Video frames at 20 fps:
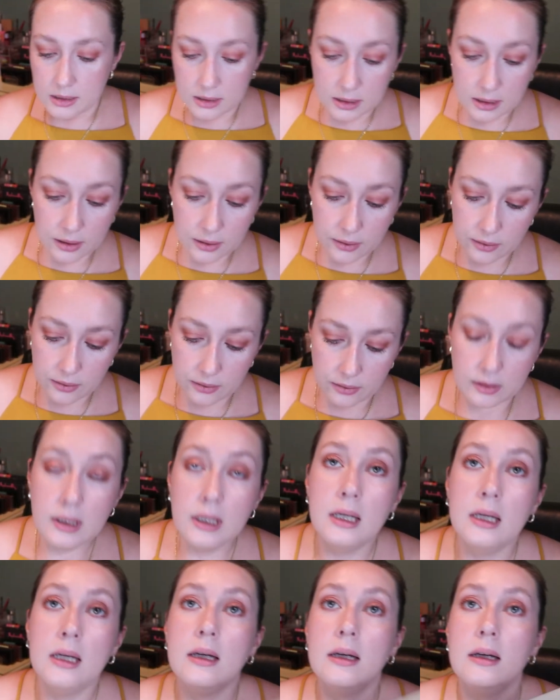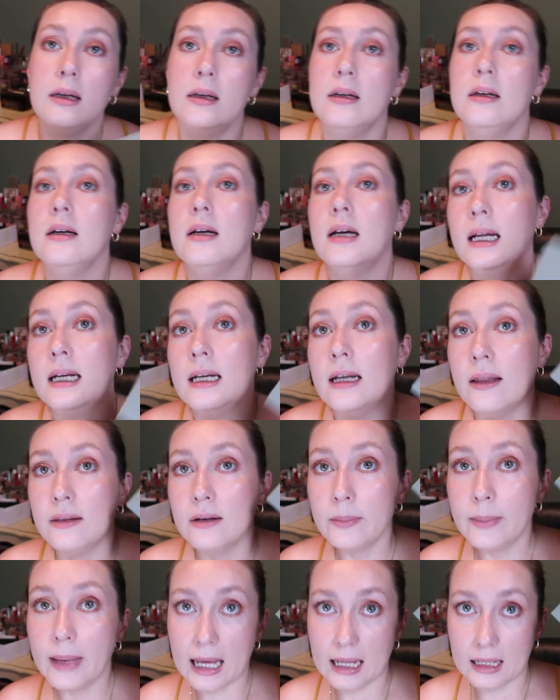So,
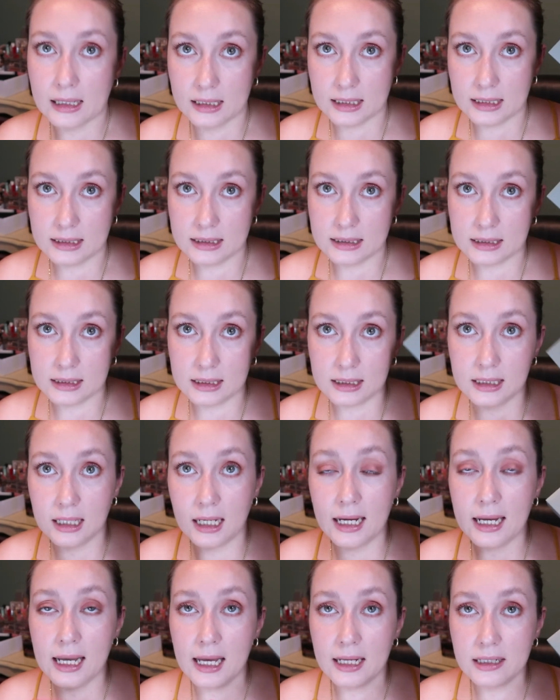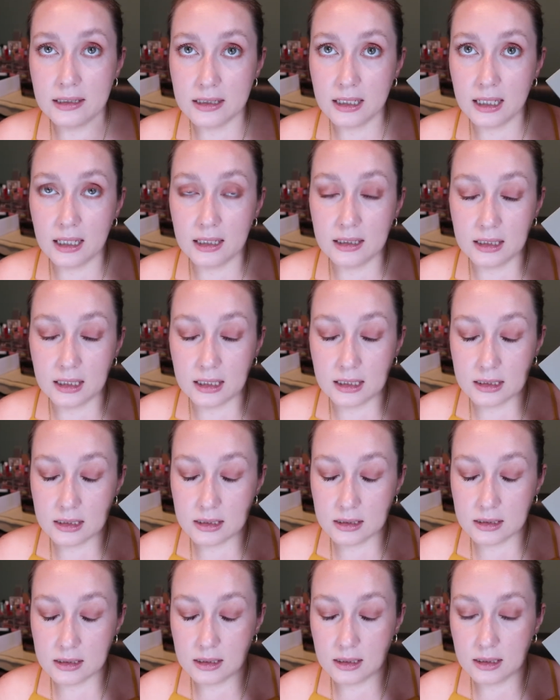another palette. I had to get
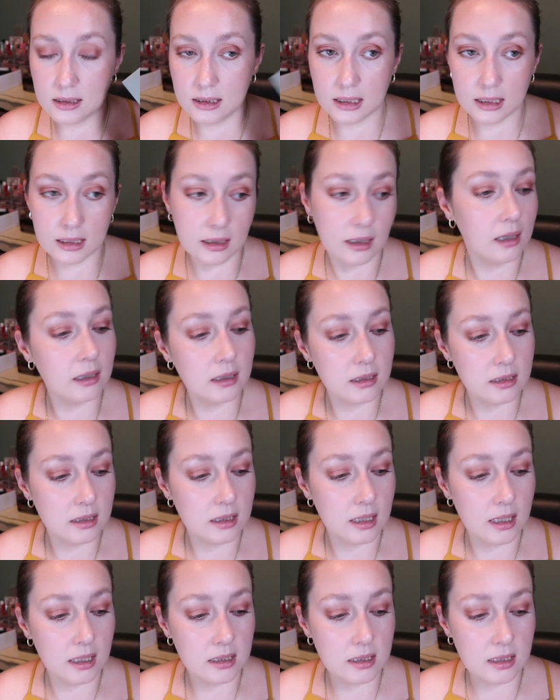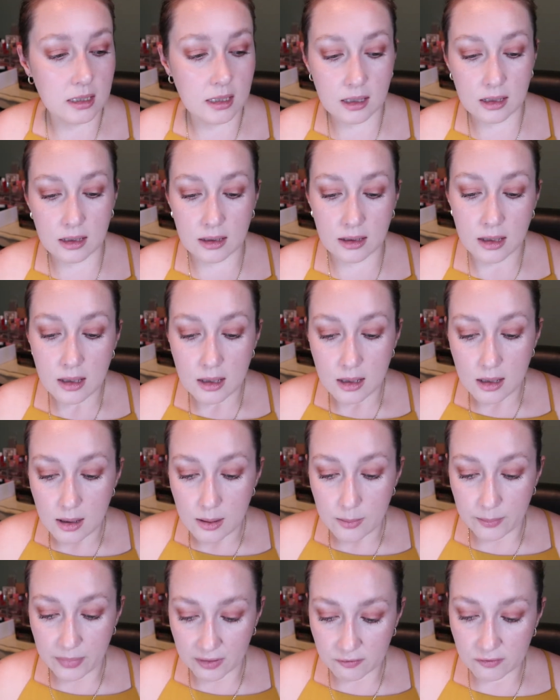this. The Anastasia
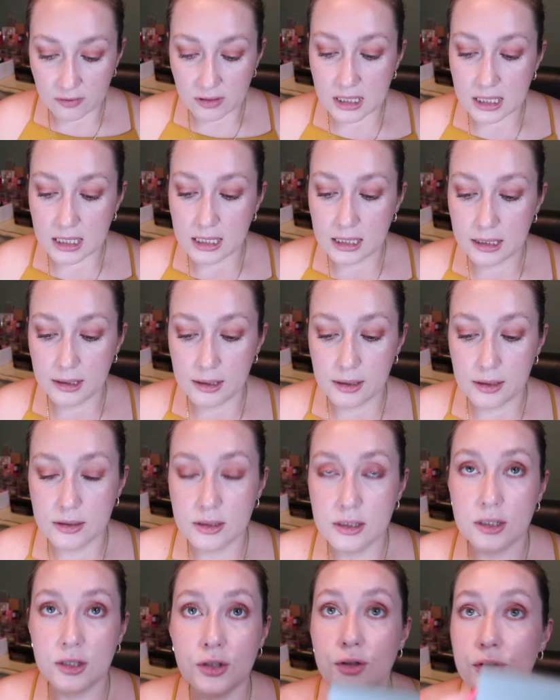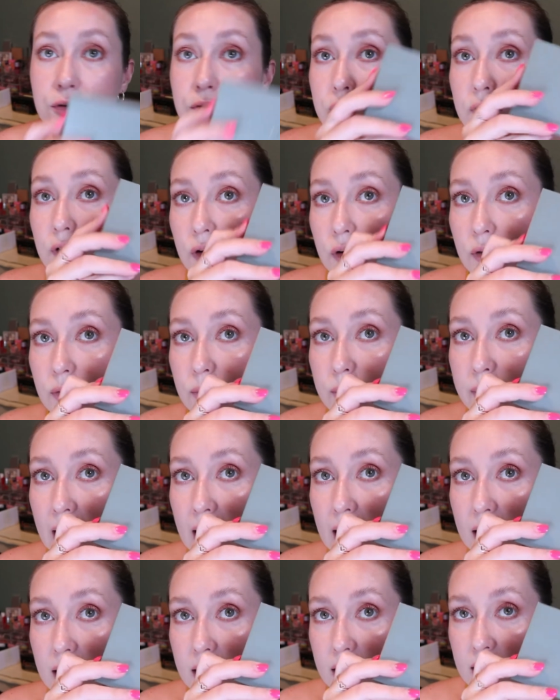Beverly Hills Nouveau
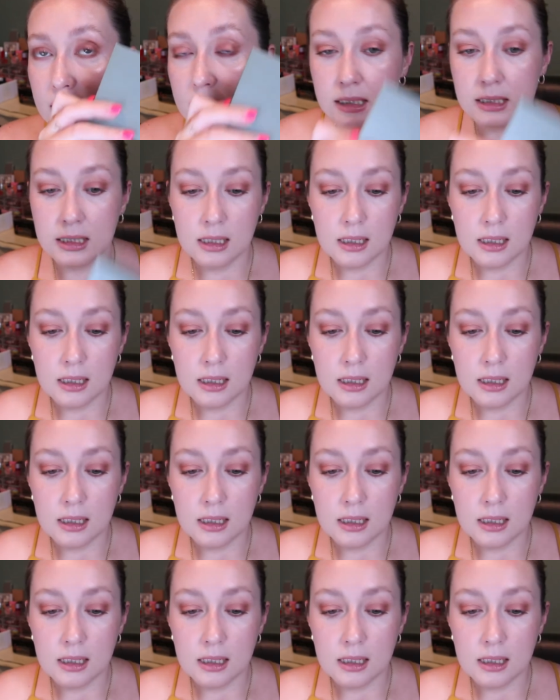palette.